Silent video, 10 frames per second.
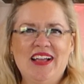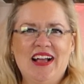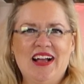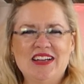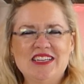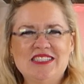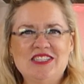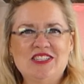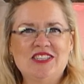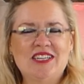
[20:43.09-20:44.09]
because uh,
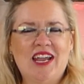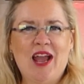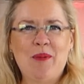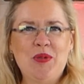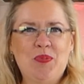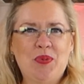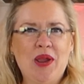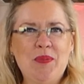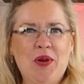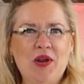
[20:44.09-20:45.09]
it's just a happy,
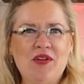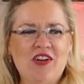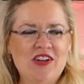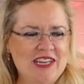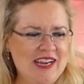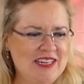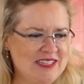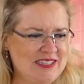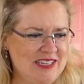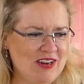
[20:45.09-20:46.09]
bright part of our day
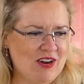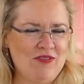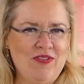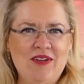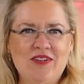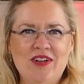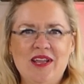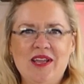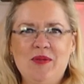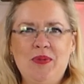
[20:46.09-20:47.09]
to see our
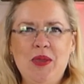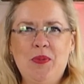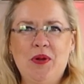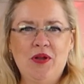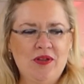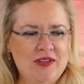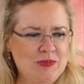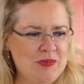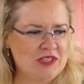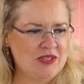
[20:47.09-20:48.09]
favorite people,
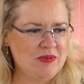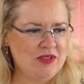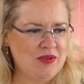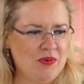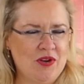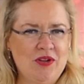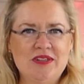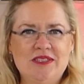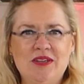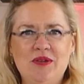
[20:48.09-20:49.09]
especially when the world
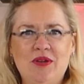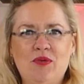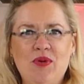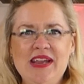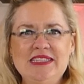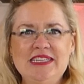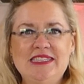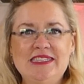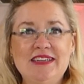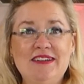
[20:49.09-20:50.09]
is so crazy
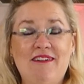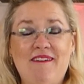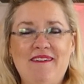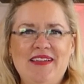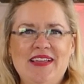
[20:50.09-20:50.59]
still.